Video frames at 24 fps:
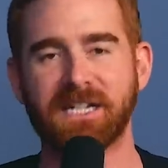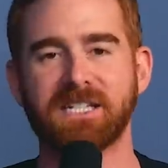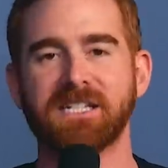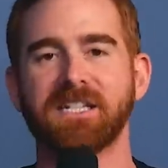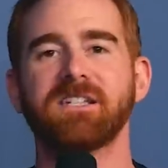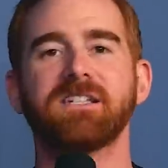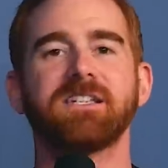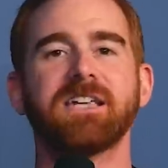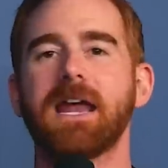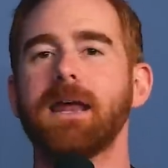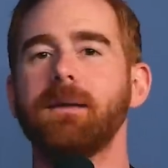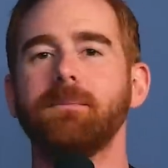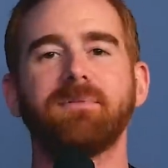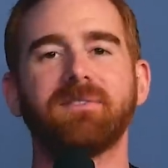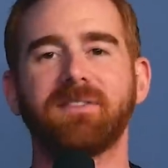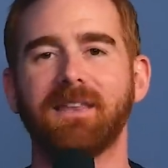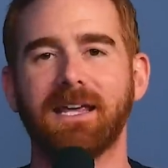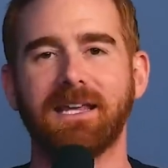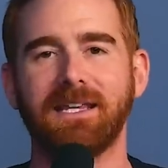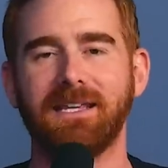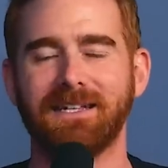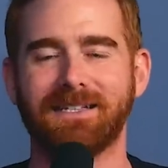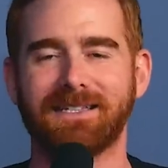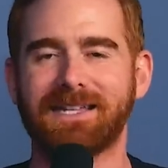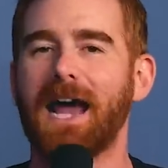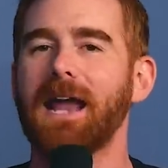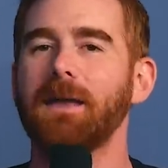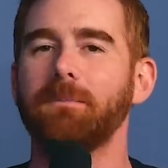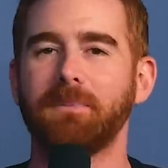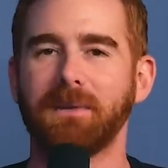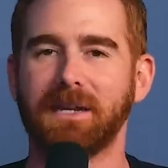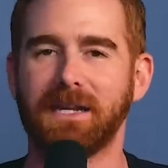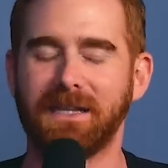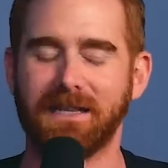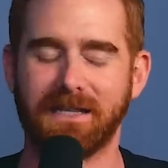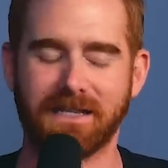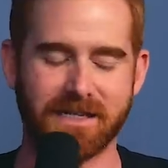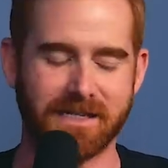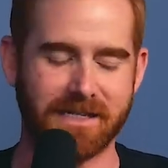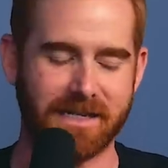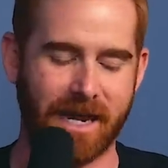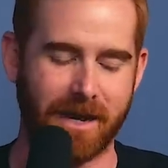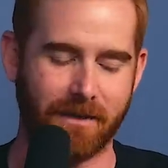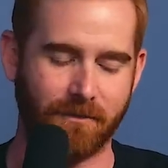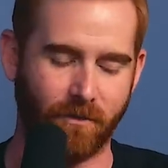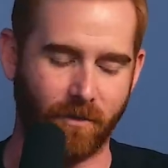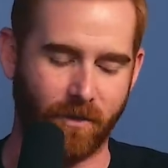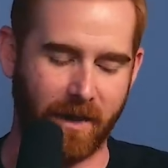It's the same thing. You type it in the
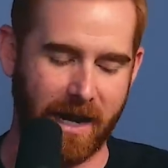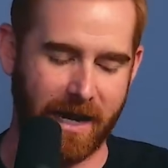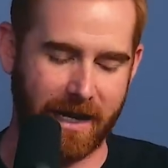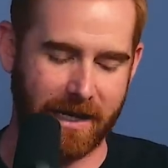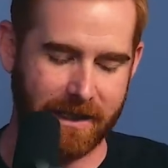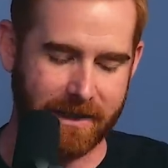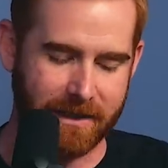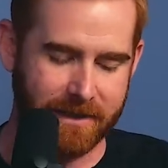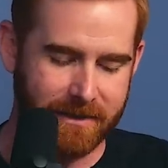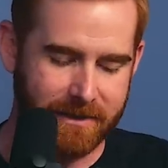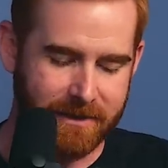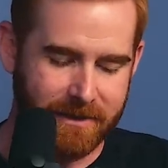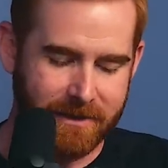same way.